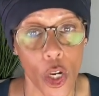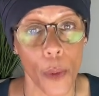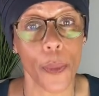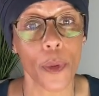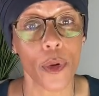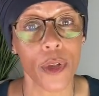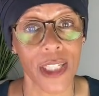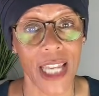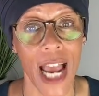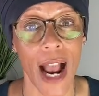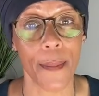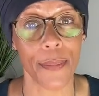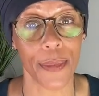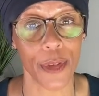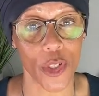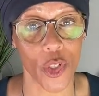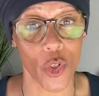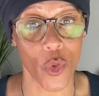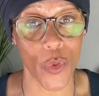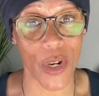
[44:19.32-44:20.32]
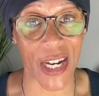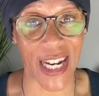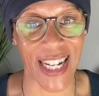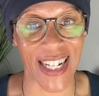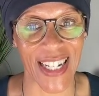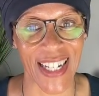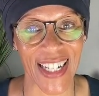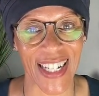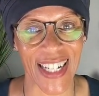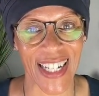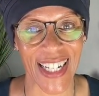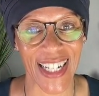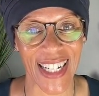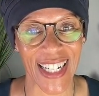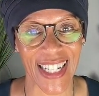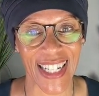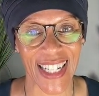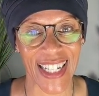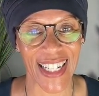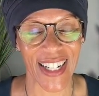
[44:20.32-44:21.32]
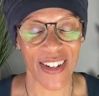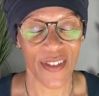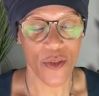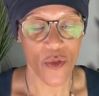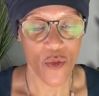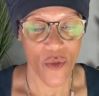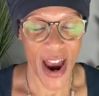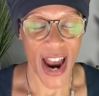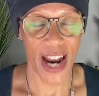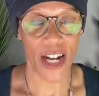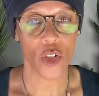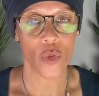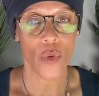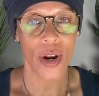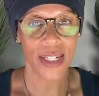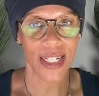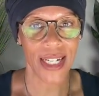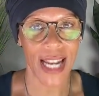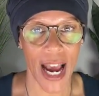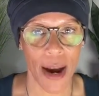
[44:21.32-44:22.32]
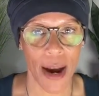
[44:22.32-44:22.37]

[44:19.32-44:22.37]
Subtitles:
double tap the screen. Red, red